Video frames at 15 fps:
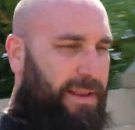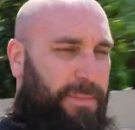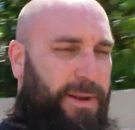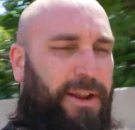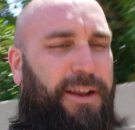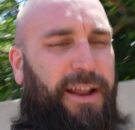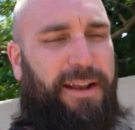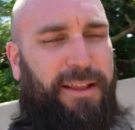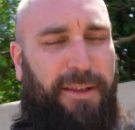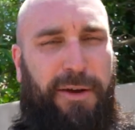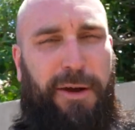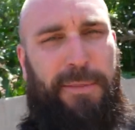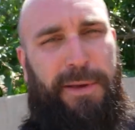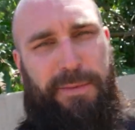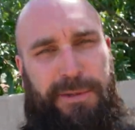me know down in the
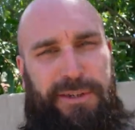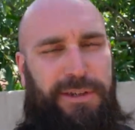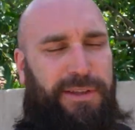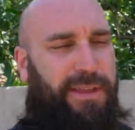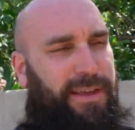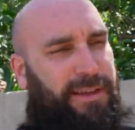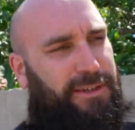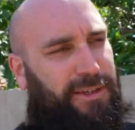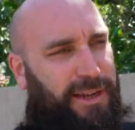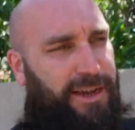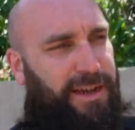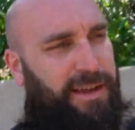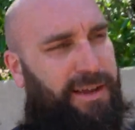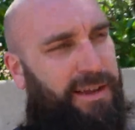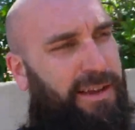comments what you think. Should
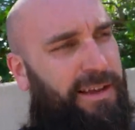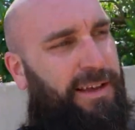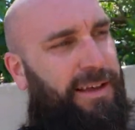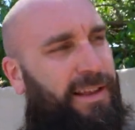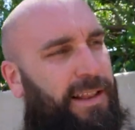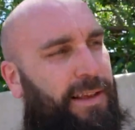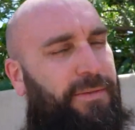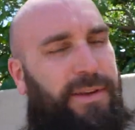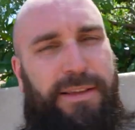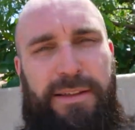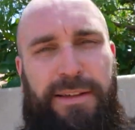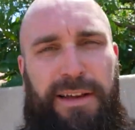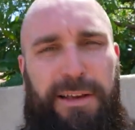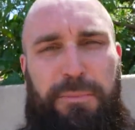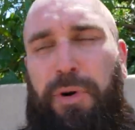I leave it as
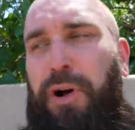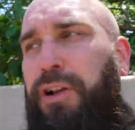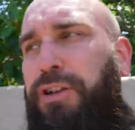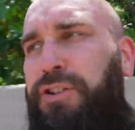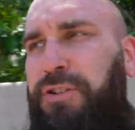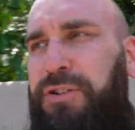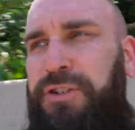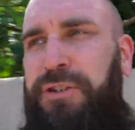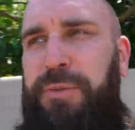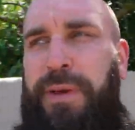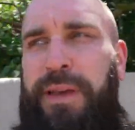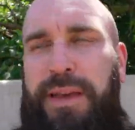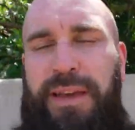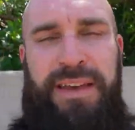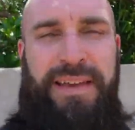a nice polished, or should
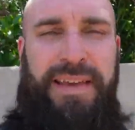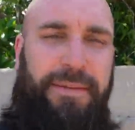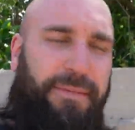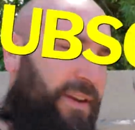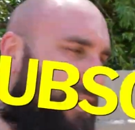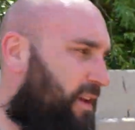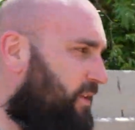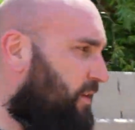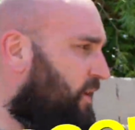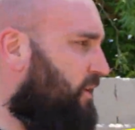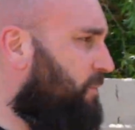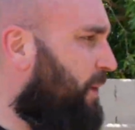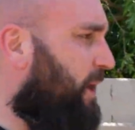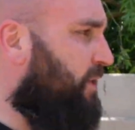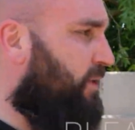we give it a nice coat
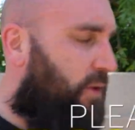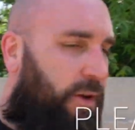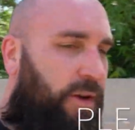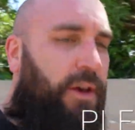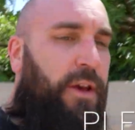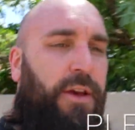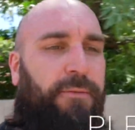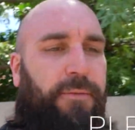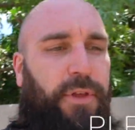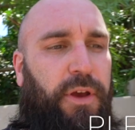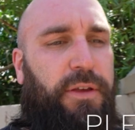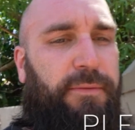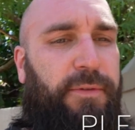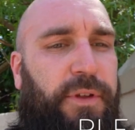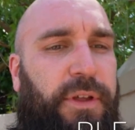of paint? So for
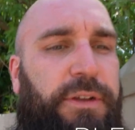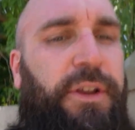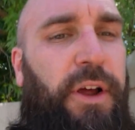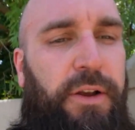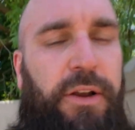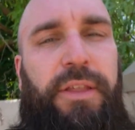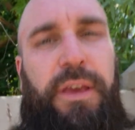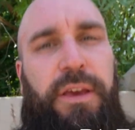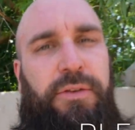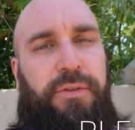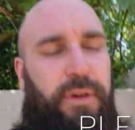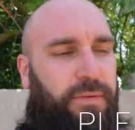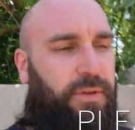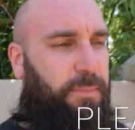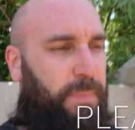those of you that don't know the
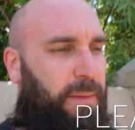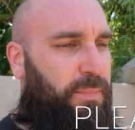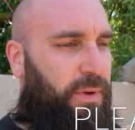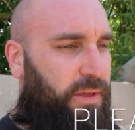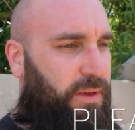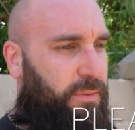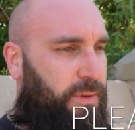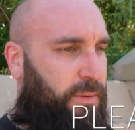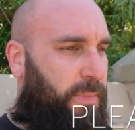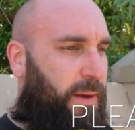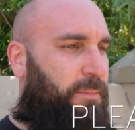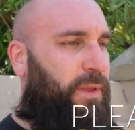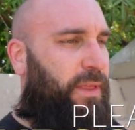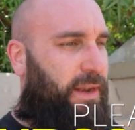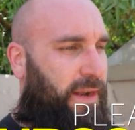history of this bumper, this was a
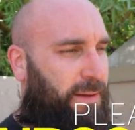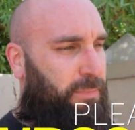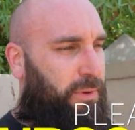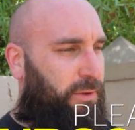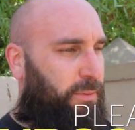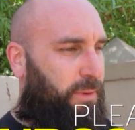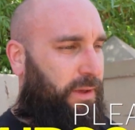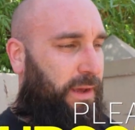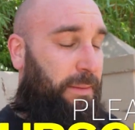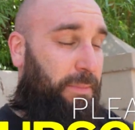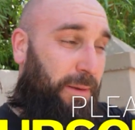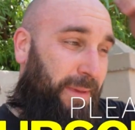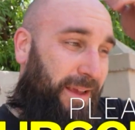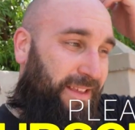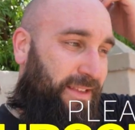bumper that I built with a
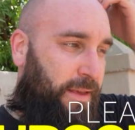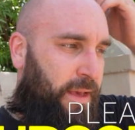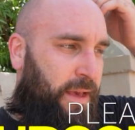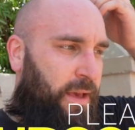couple of mates